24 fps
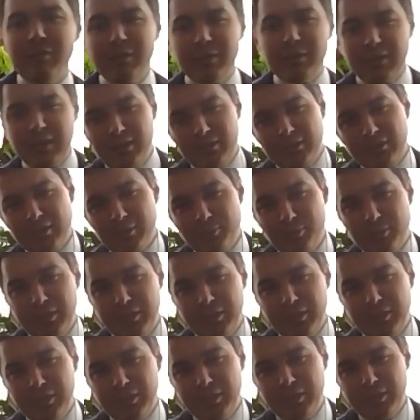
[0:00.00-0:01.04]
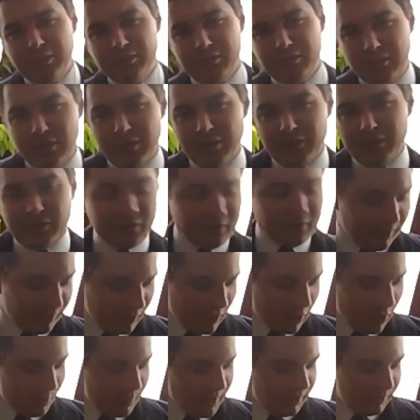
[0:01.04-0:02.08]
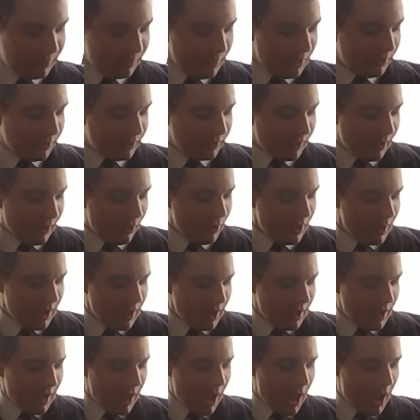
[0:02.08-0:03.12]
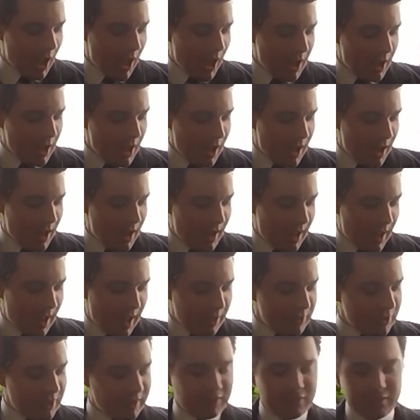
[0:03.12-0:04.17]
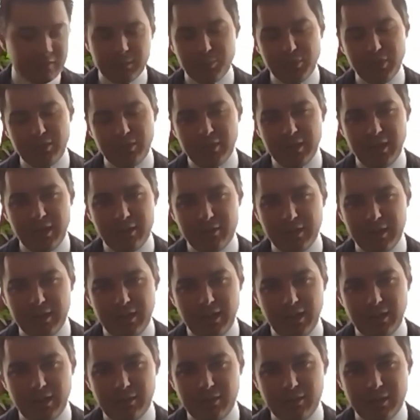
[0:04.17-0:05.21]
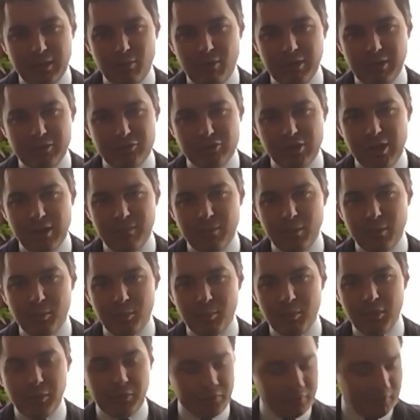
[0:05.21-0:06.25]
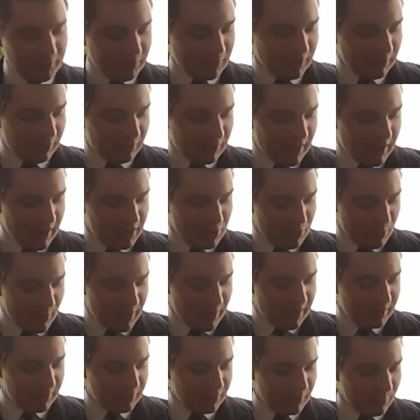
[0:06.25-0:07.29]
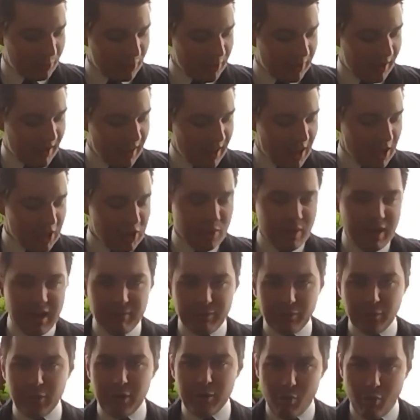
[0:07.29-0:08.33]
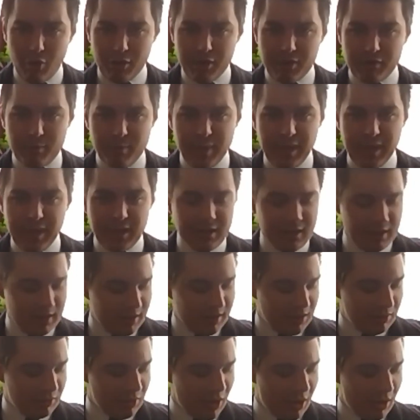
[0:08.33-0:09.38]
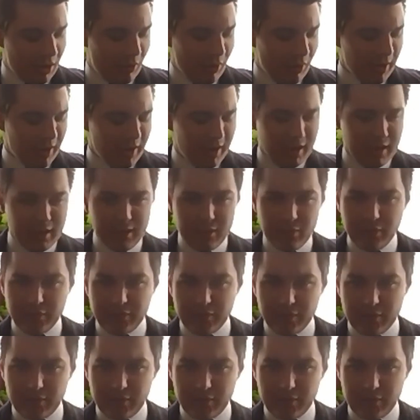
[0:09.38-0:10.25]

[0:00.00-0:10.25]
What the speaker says: taste something as good as homemade food. So that's something that I want to drive home the most is that you make something, you have a reward of making it. This is